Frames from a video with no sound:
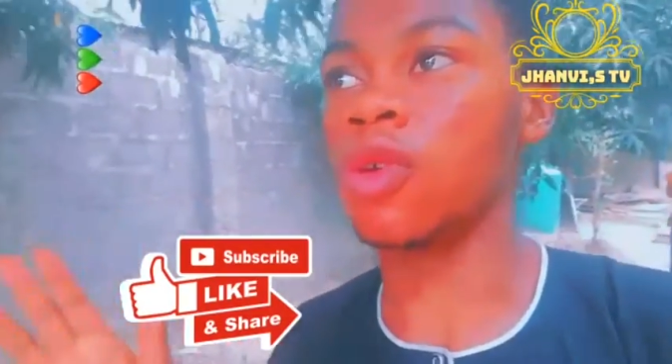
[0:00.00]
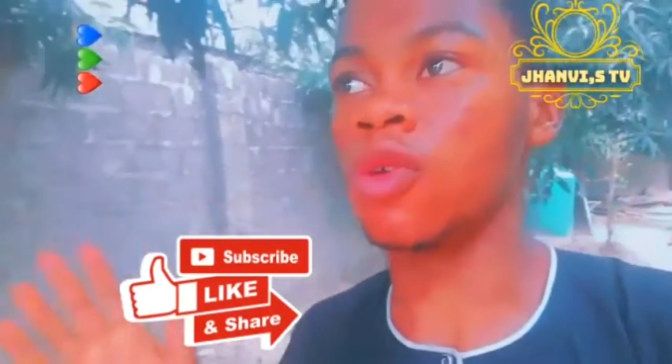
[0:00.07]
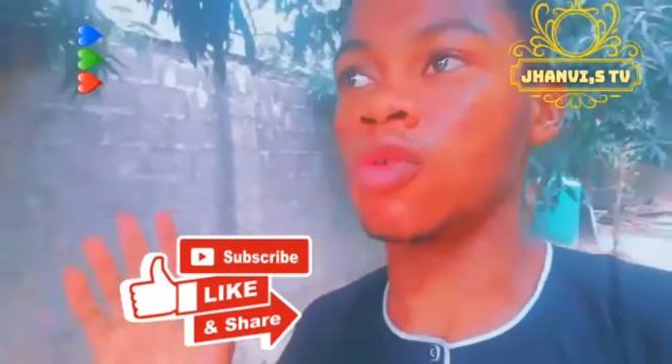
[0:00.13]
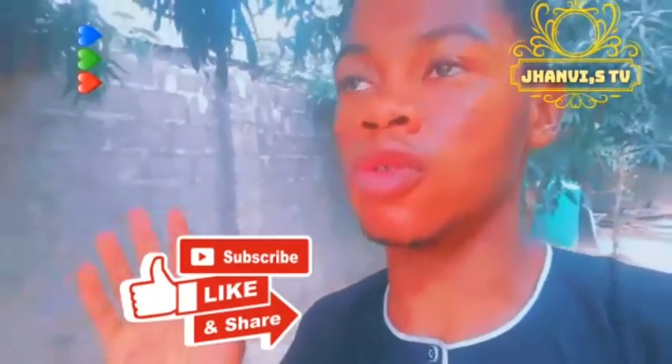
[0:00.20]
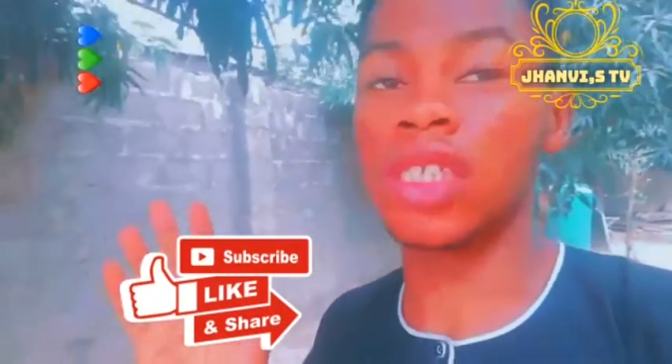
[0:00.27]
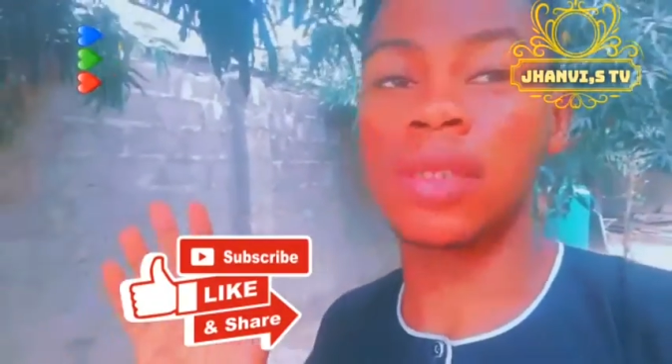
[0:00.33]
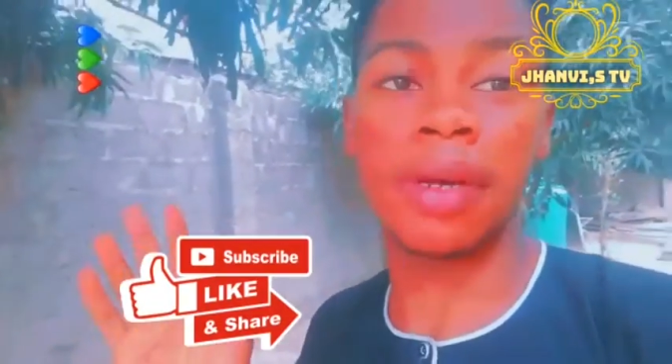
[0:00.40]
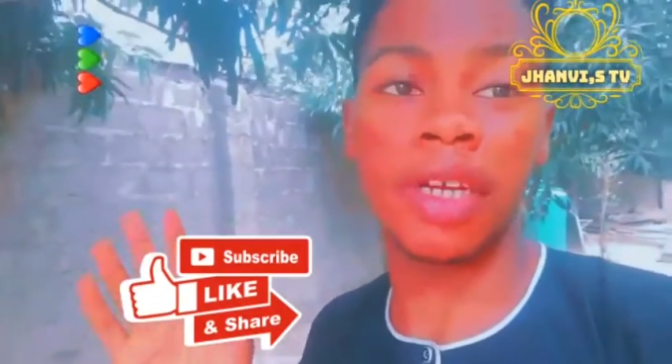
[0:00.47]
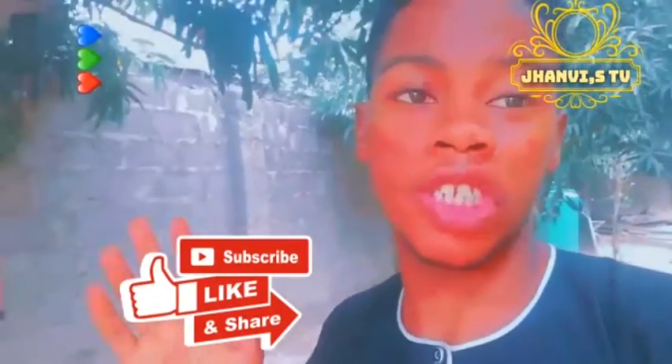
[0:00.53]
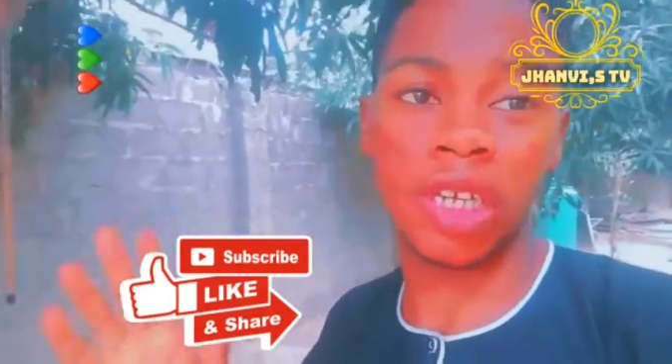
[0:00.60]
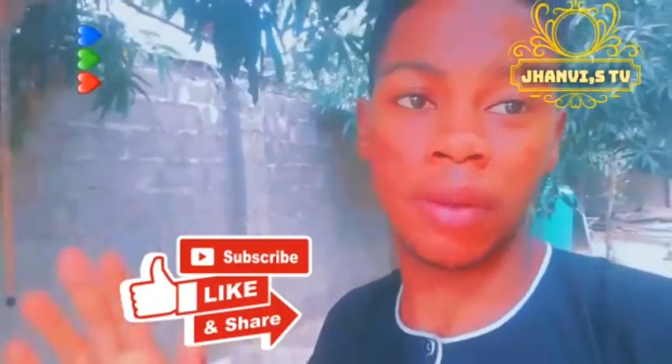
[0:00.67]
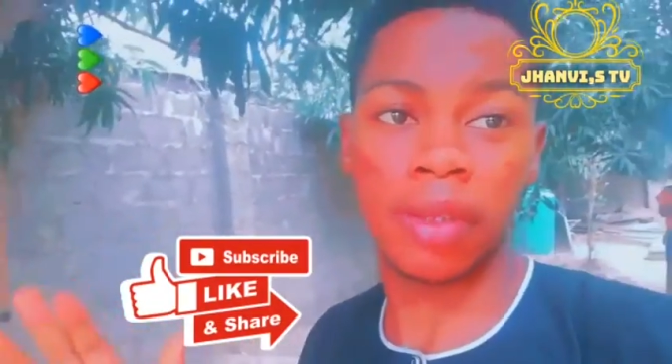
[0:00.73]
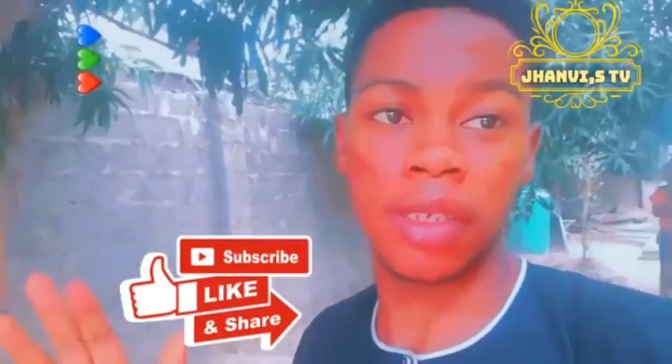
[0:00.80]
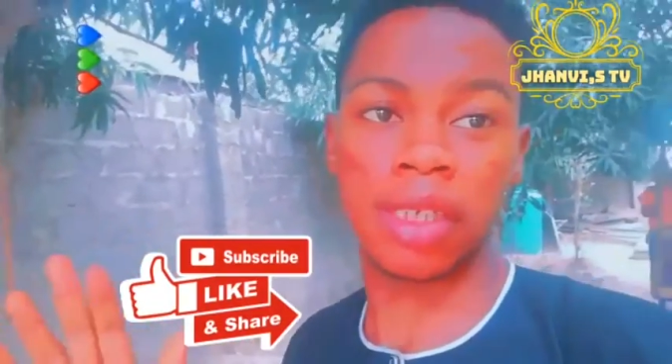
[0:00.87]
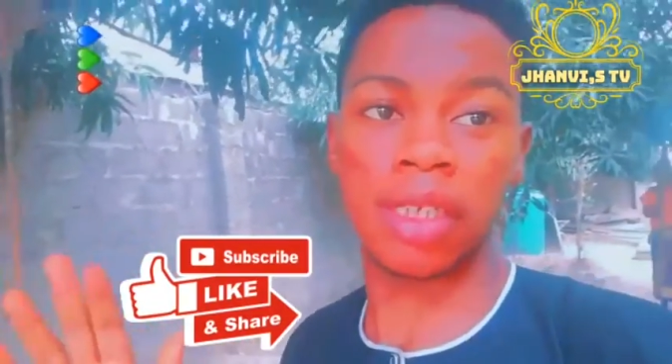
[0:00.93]
done with this my
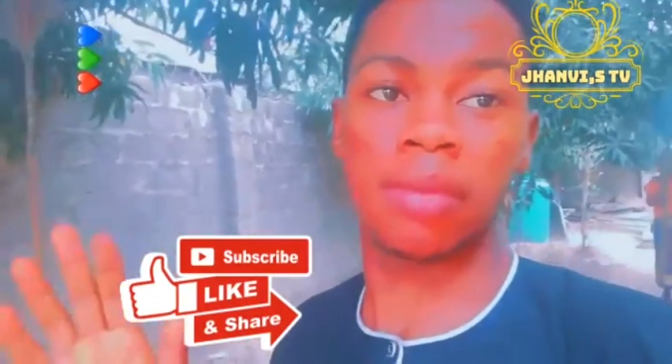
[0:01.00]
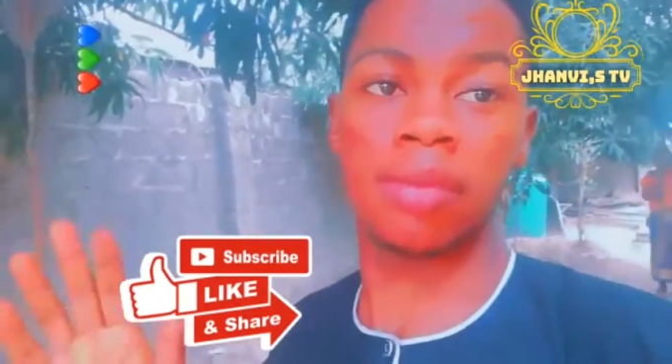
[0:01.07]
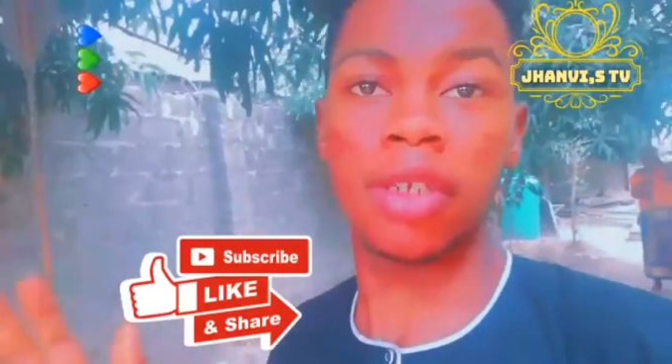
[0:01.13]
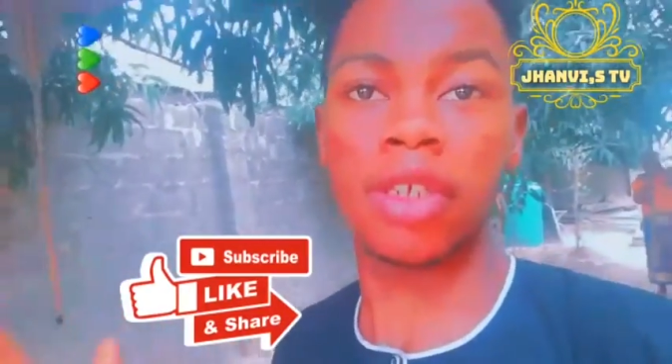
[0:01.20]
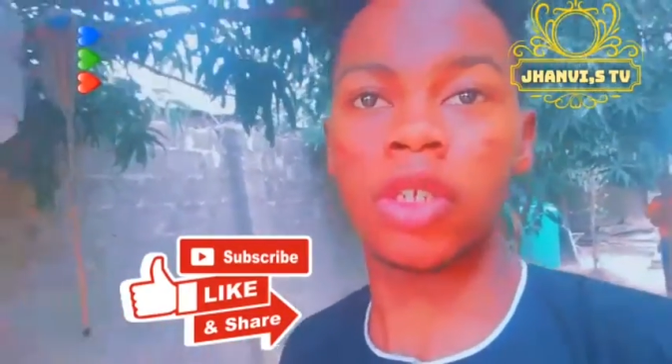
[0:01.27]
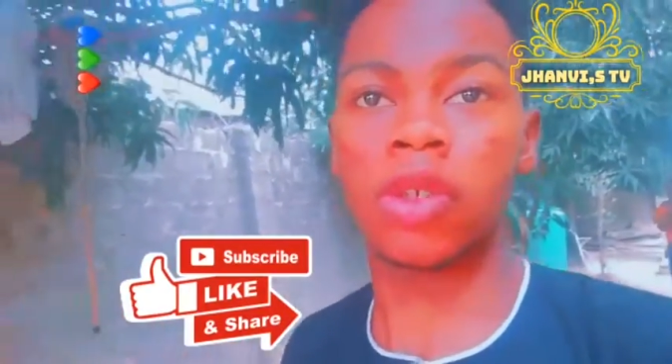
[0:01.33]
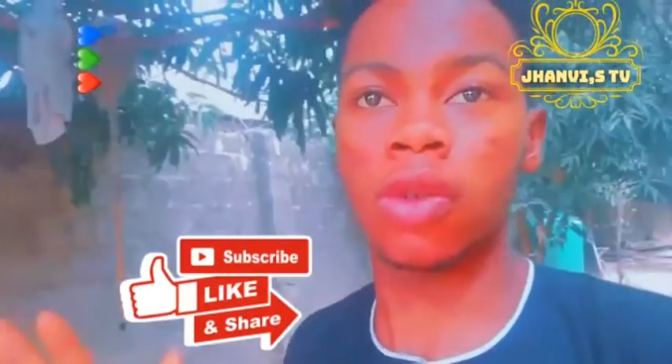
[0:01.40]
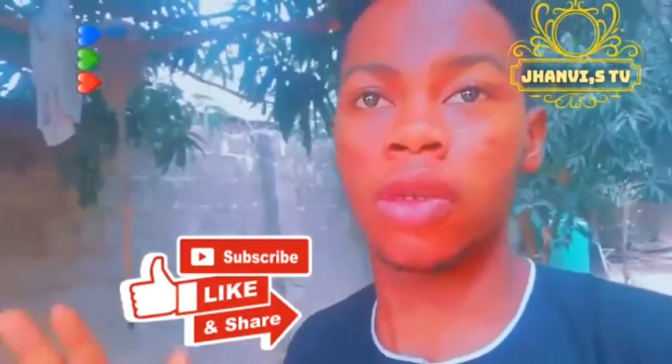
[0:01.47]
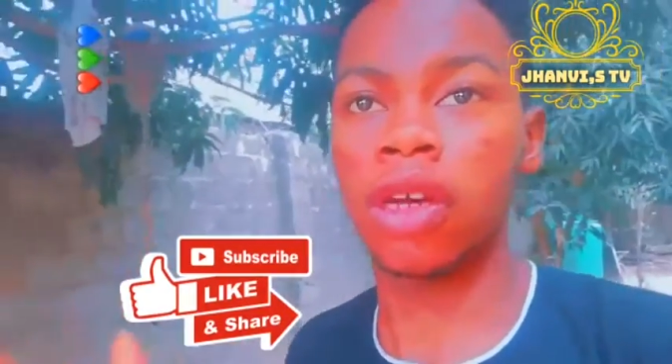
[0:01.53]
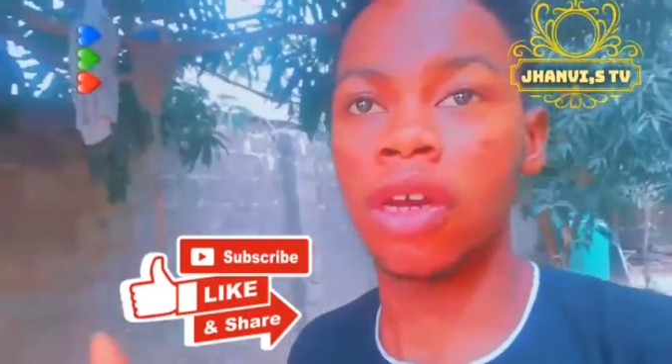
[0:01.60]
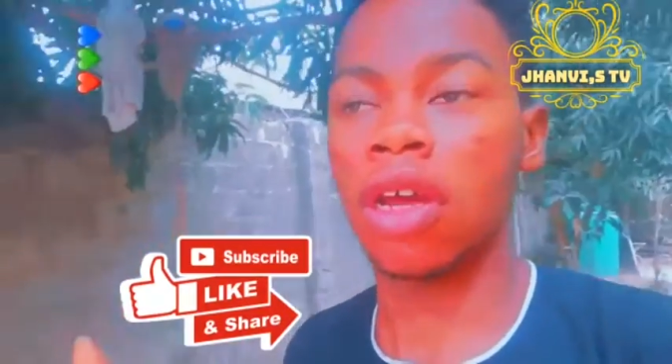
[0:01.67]
jam examination